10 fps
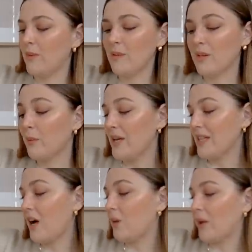Maybe a way
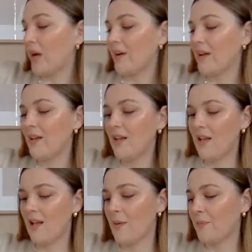that I'll wear
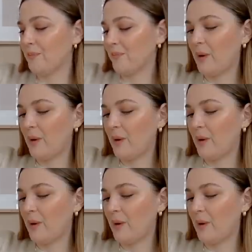it,